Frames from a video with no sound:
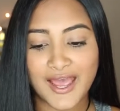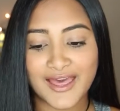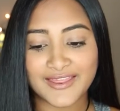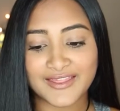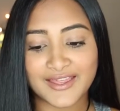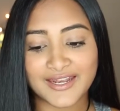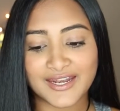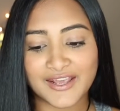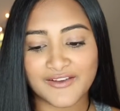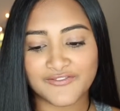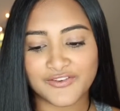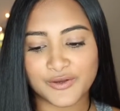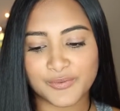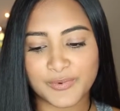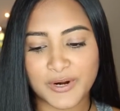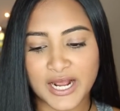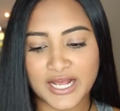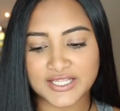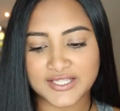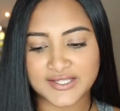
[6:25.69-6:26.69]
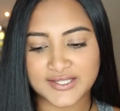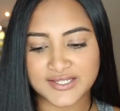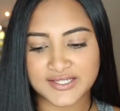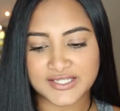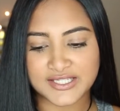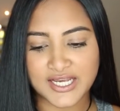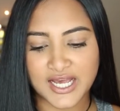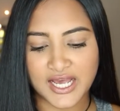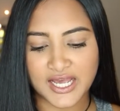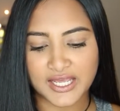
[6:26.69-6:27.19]
And then if you press
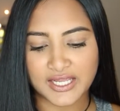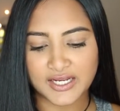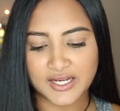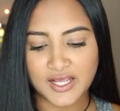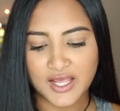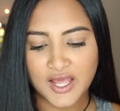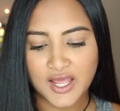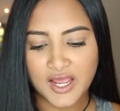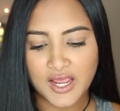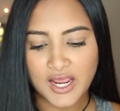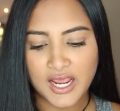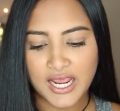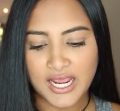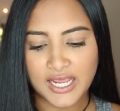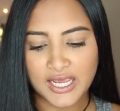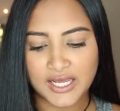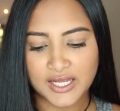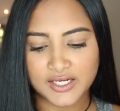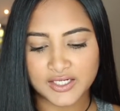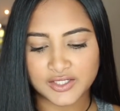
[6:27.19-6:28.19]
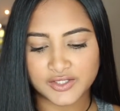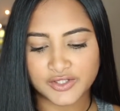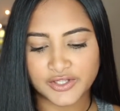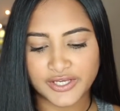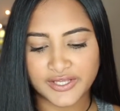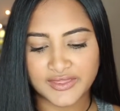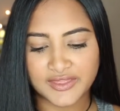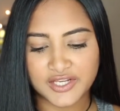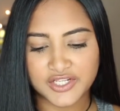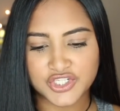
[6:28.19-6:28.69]
done and
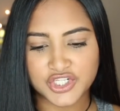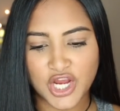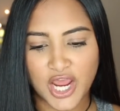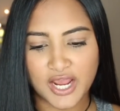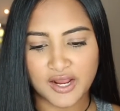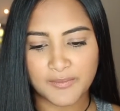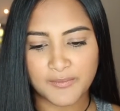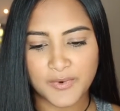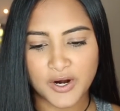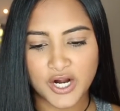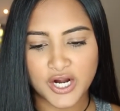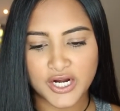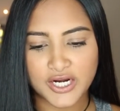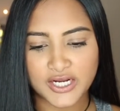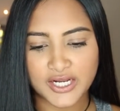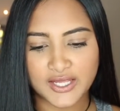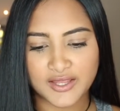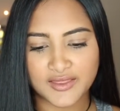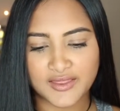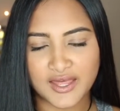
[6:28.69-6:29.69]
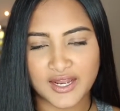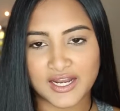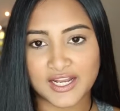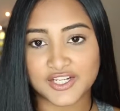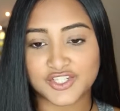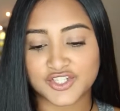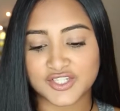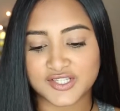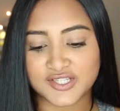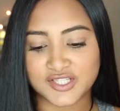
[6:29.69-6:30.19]
click the check mark, then
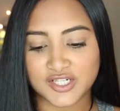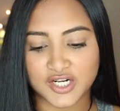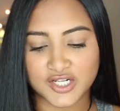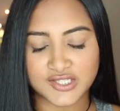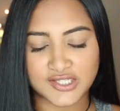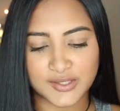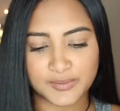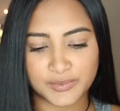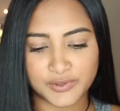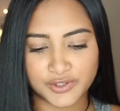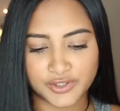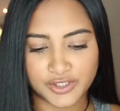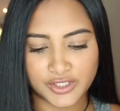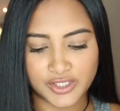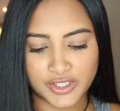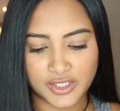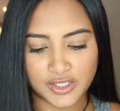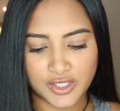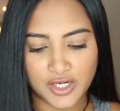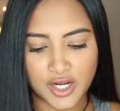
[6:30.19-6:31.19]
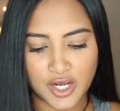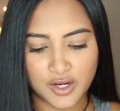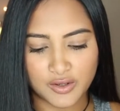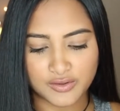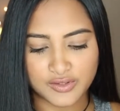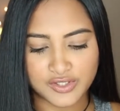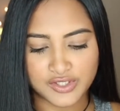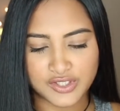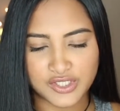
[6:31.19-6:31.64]
it just starts a bulleted note.